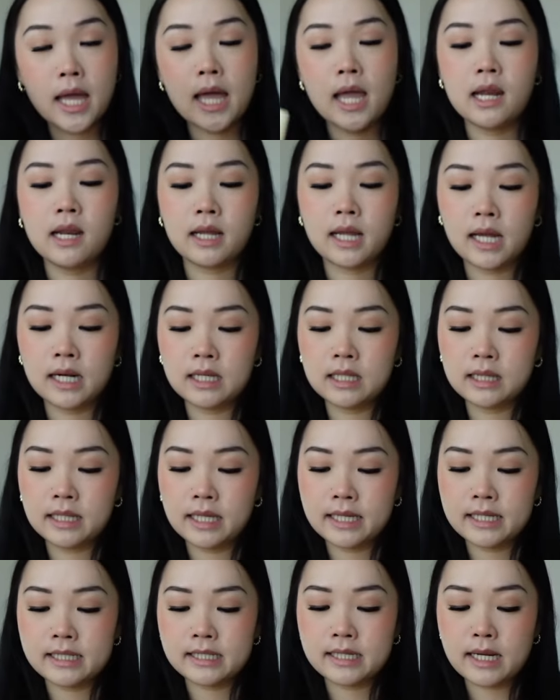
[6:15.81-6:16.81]
and it kind of
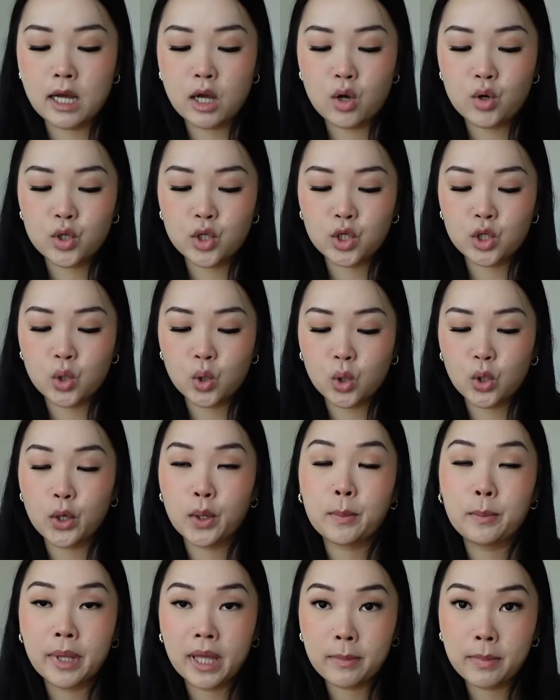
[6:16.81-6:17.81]
lays down
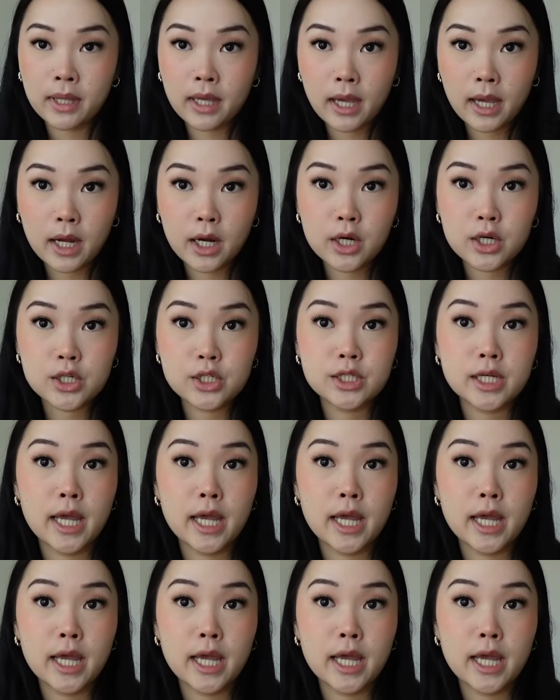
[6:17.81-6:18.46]
your baby hairs